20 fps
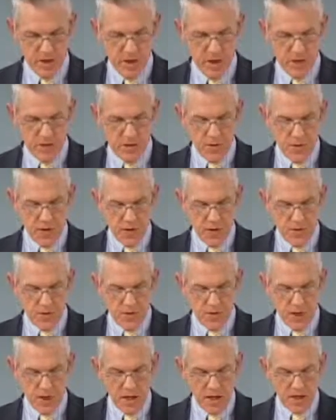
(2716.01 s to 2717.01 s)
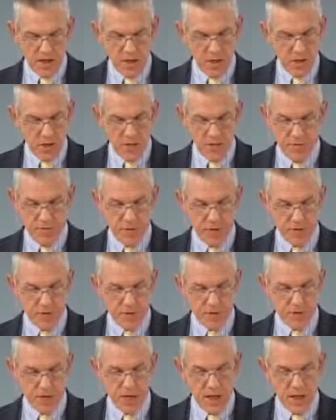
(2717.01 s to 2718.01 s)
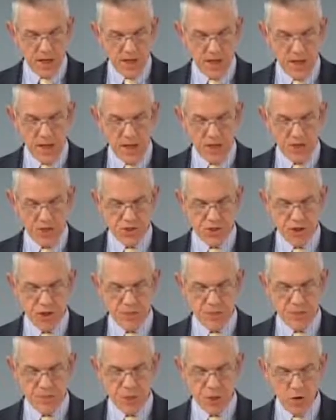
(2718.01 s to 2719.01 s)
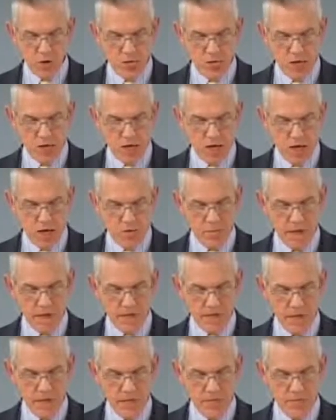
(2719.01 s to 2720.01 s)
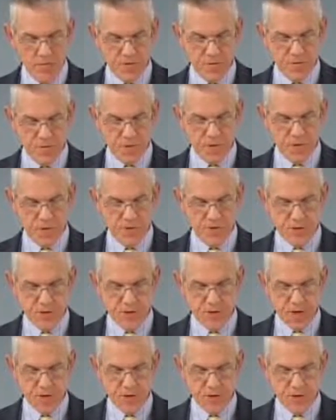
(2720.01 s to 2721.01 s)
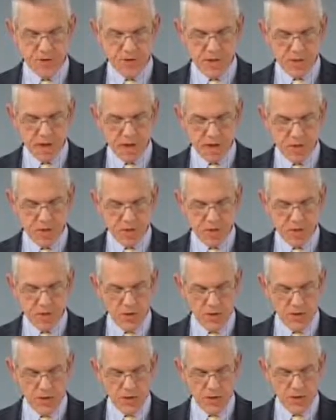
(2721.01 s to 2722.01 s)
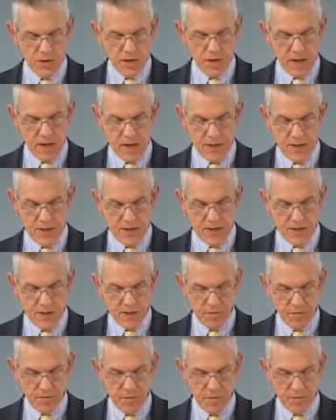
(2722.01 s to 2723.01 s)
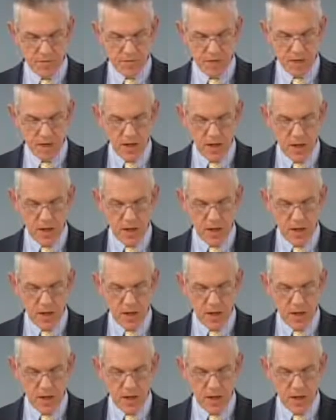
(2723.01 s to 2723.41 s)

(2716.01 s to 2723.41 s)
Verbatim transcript: Today, the solitary inventor tinkering in his shop has been overshadowed by task forces of scientists in laboratories and, te- and testing fields.